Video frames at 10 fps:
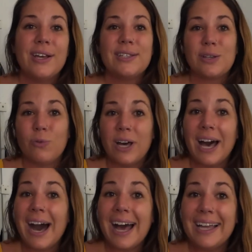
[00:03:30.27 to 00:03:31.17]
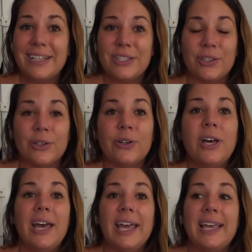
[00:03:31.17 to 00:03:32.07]
So what I do
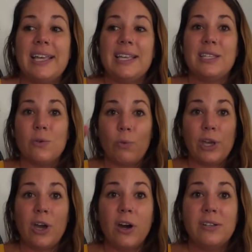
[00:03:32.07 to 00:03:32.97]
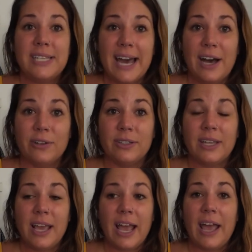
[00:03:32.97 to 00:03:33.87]
is we go down,
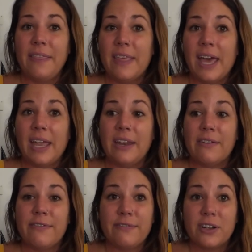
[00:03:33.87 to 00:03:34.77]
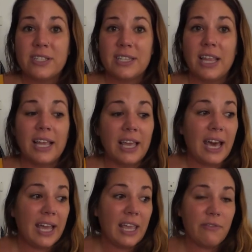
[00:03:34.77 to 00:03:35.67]
and then first thing,
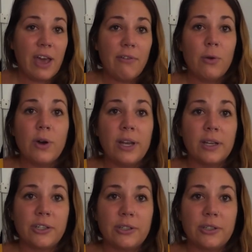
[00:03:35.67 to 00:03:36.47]
I give everyone a